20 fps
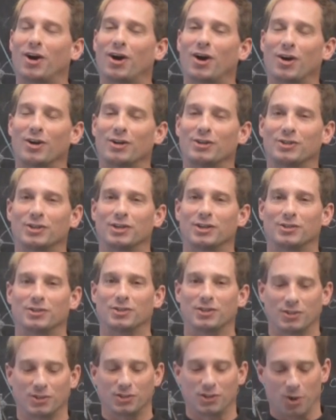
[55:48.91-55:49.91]
are
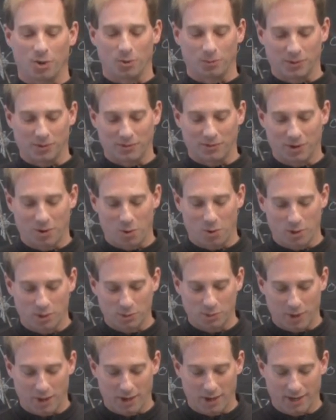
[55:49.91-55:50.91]
just the slopes of the
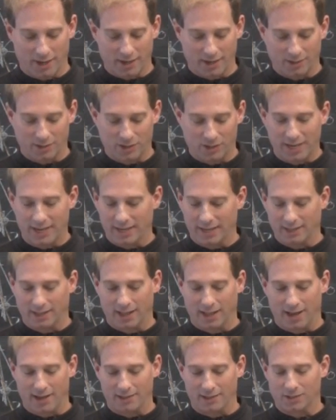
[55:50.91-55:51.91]
corresponding secant
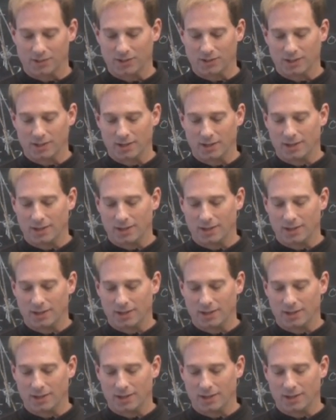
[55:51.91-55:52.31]
lines.